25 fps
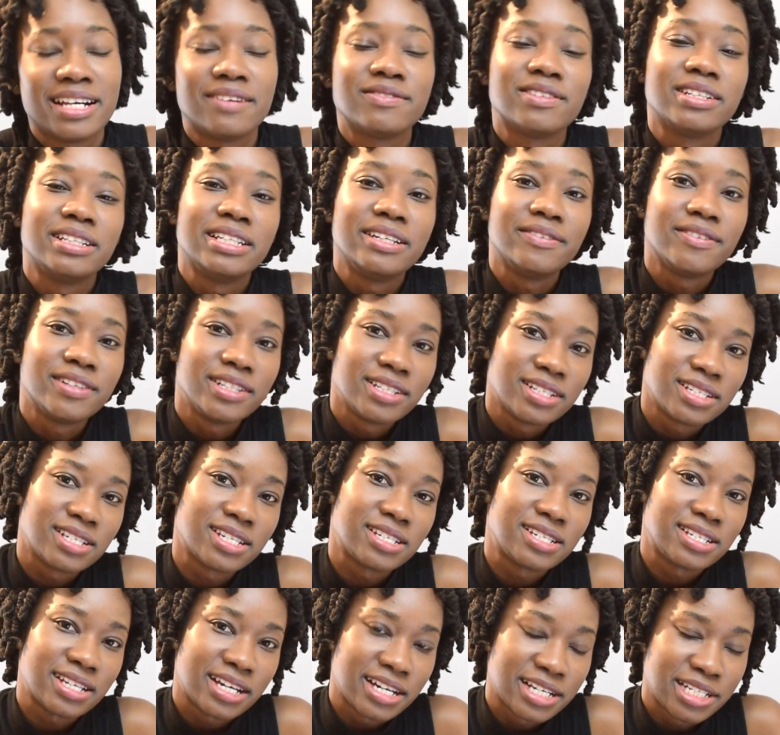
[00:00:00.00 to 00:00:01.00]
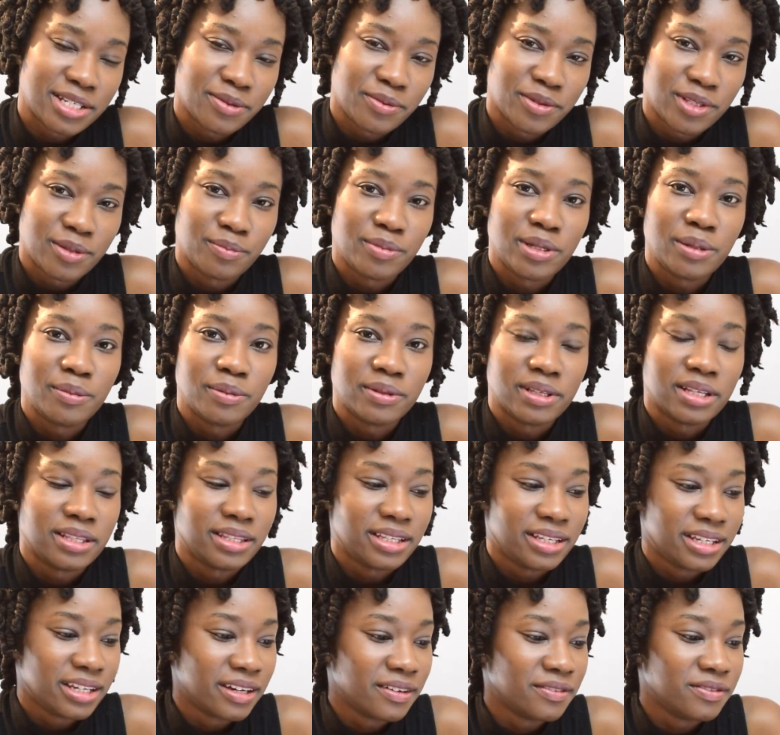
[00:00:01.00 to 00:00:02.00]
have to live in the society with the people that
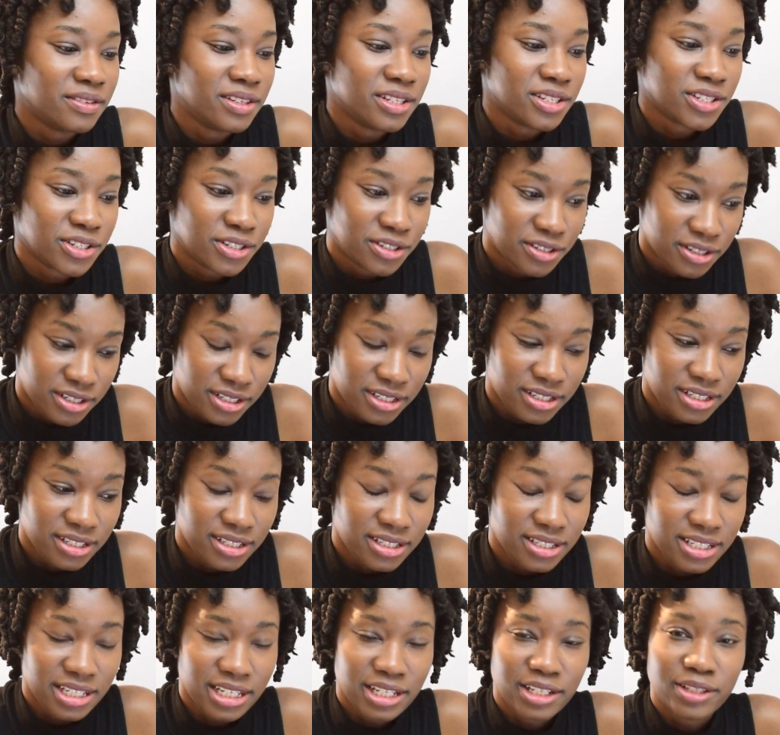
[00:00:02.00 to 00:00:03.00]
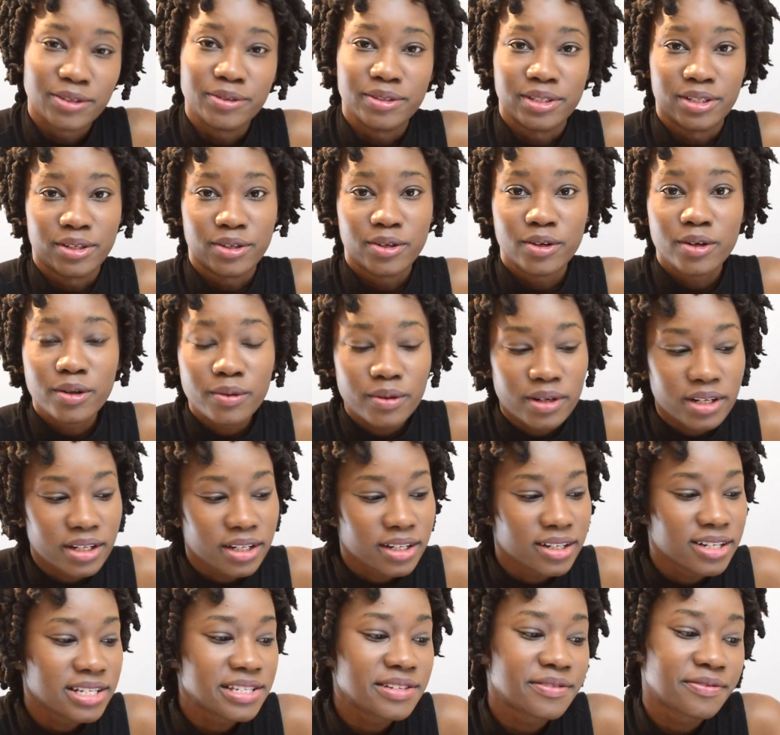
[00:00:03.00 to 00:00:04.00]
they have disgruntled, including
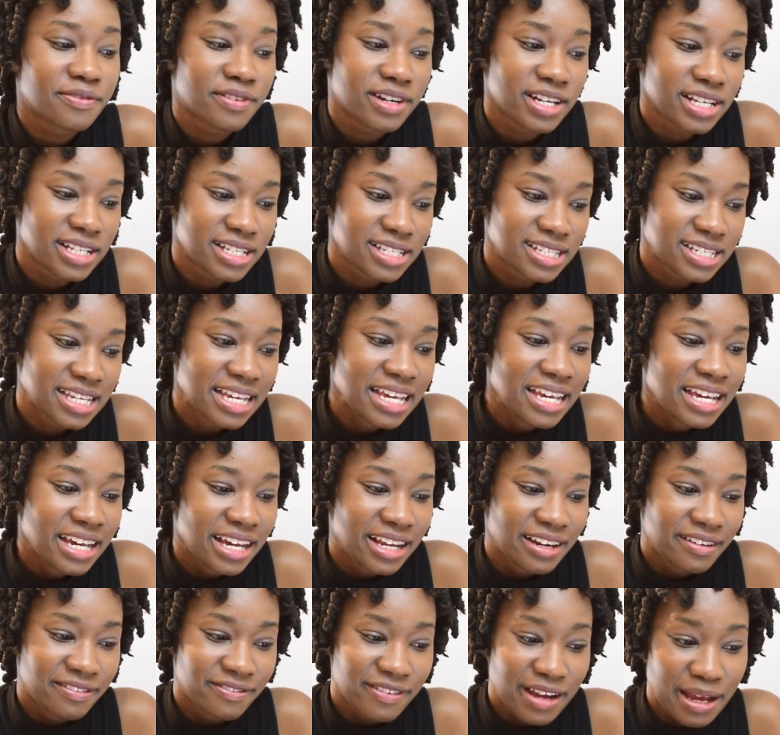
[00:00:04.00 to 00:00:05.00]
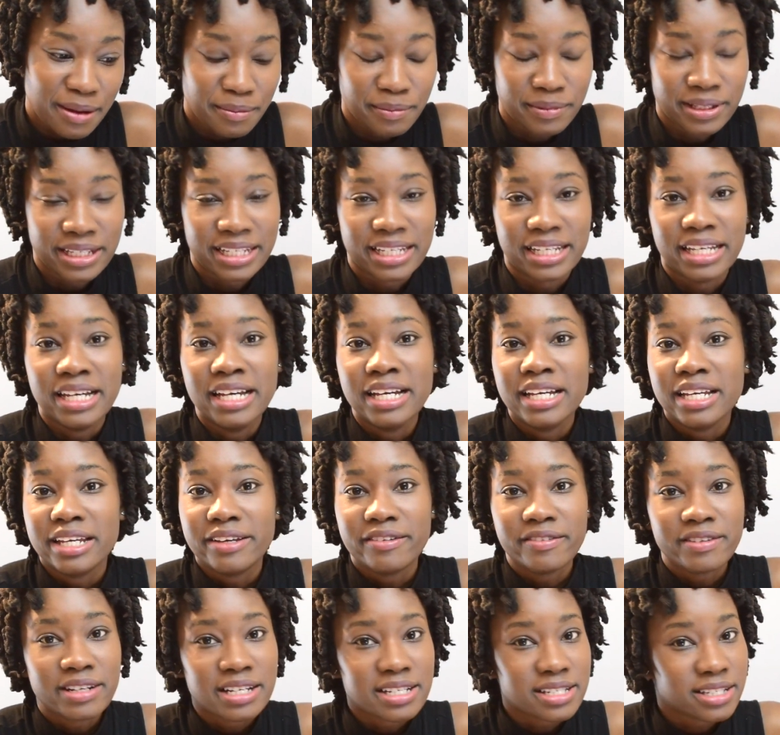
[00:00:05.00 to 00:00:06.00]
co-workers, friends, and family,
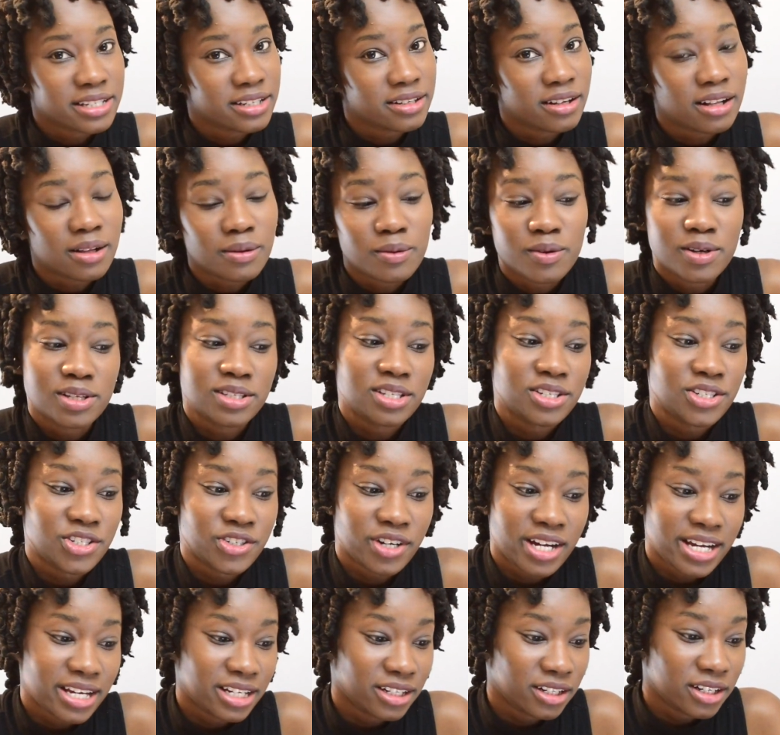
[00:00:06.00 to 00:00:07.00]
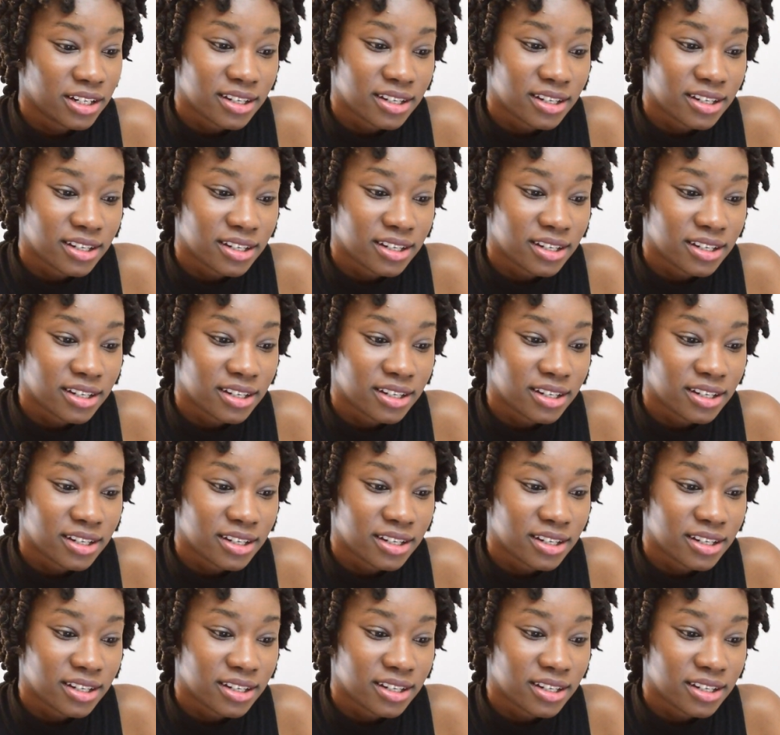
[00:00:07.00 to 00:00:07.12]
even as they all want to try and